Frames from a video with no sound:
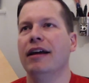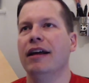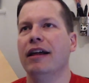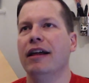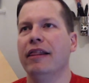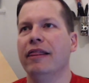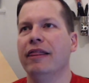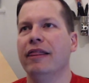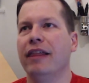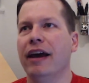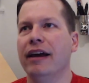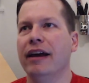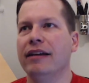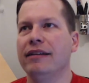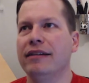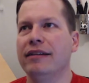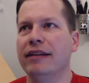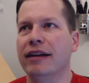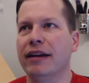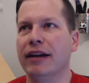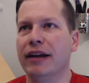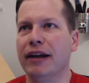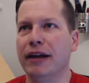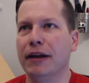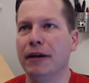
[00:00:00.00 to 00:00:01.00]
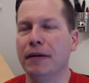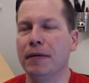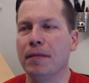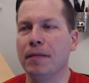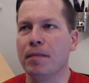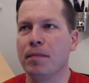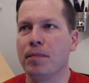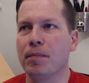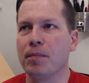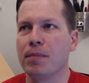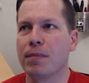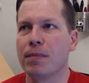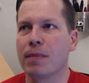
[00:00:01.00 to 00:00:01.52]
that
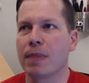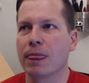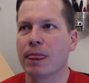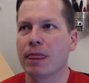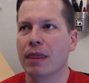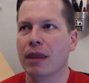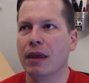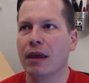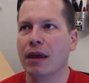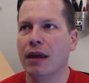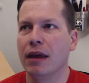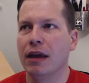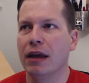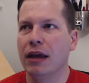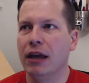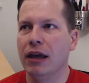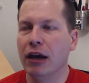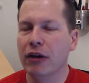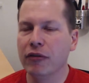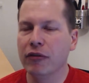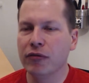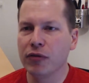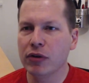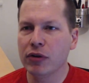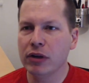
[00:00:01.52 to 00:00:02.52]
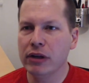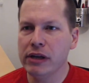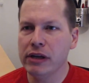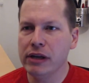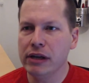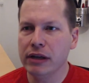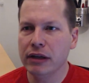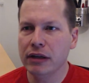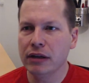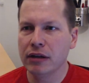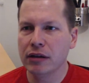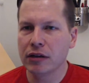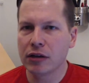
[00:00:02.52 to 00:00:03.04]

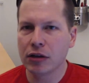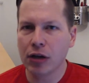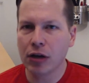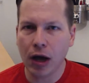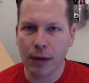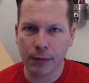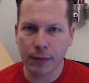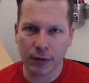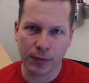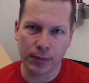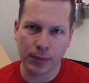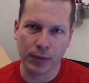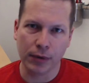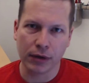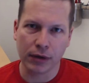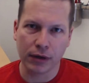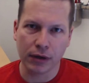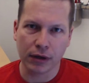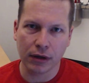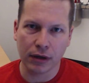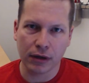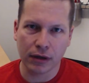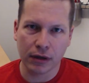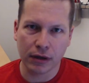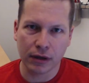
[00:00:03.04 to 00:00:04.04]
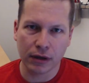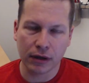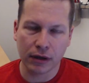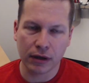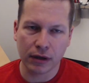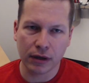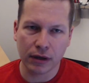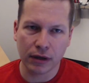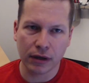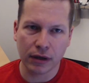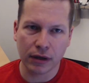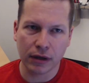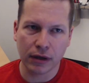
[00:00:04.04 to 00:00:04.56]
every comic book
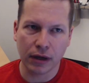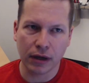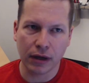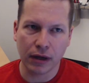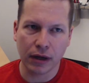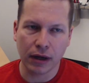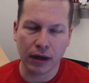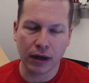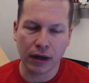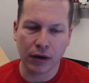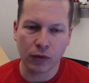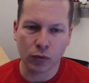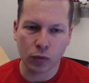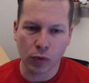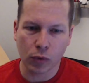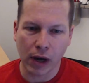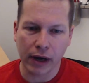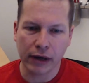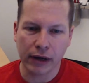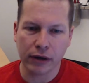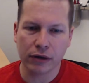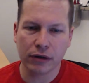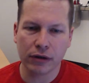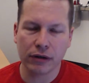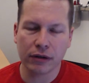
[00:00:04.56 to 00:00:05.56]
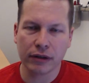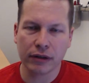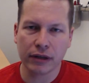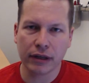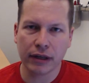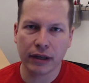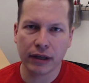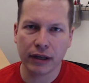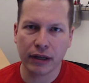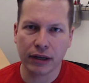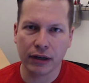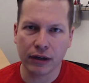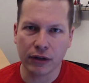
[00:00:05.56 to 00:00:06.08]
writer
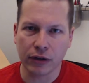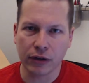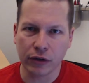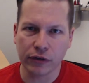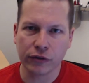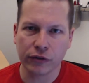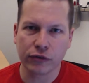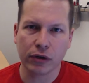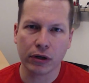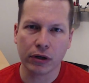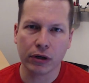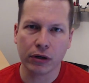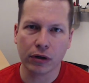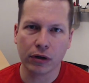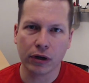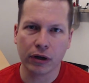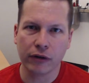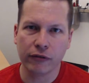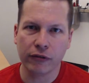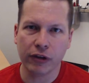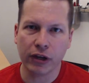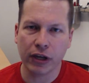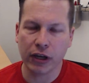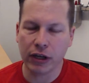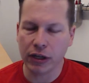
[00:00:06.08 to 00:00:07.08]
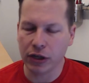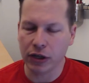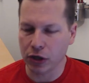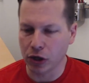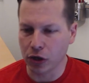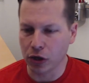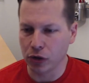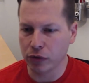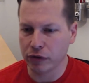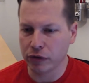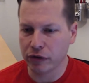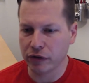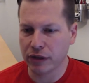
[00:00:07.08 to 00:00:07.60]
and illustrator of any
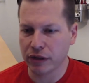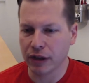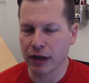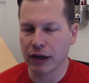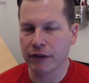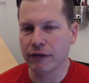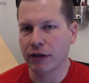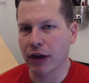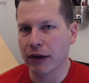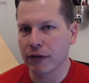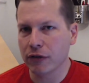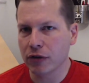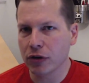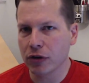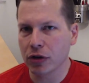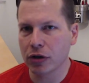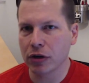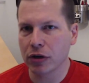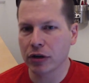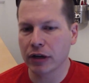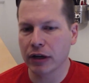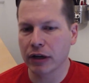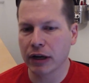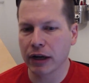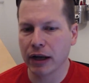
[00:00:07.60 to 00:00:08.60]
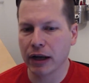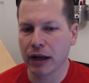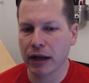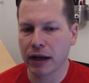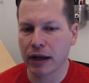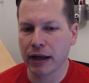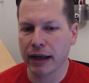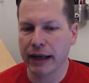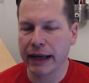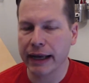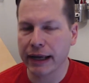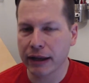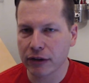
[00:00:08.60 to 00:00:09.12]
note that I've ever heard
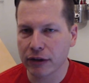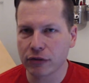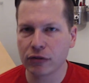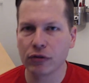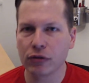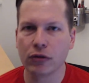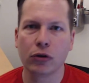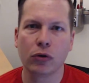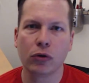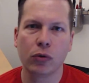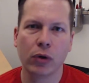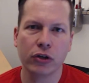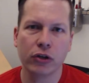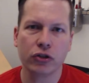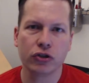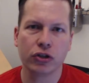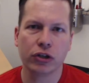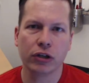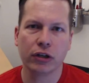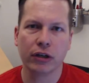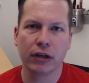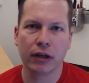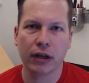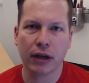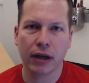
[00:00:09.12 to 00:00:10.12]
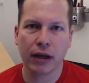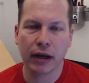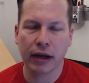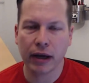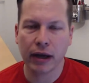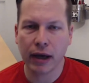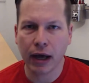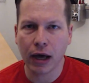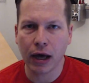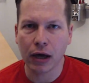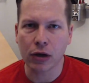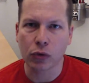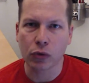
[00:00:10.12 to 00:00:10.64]
answer the question,
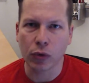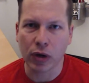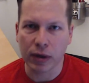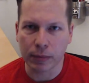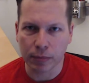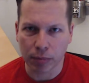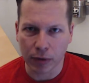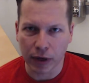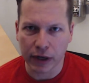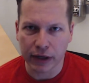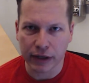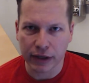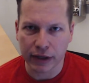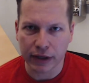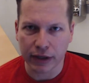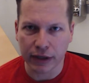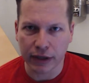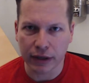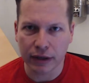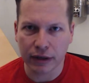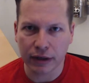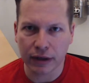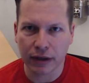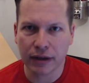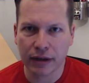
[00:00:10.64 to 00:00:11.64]
how do I break in?